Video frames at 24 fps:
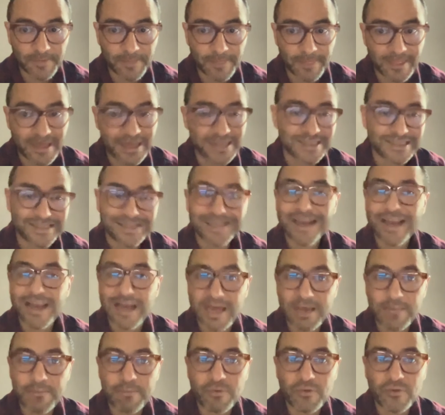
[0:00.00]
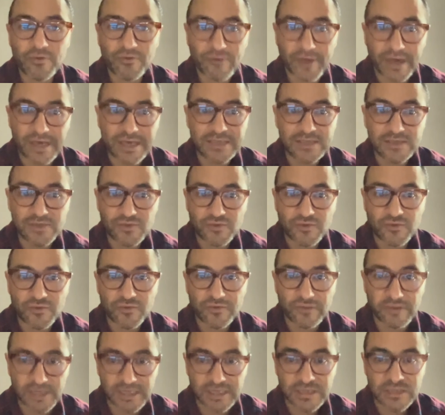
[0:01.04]
That's the
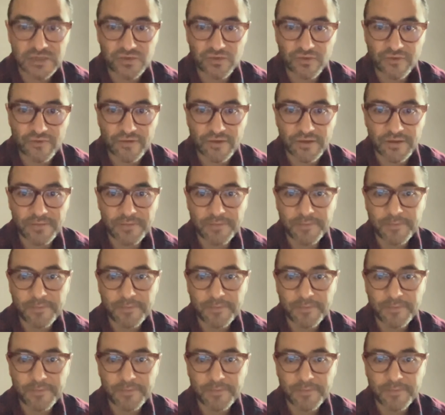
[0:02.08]
lipodystrophy.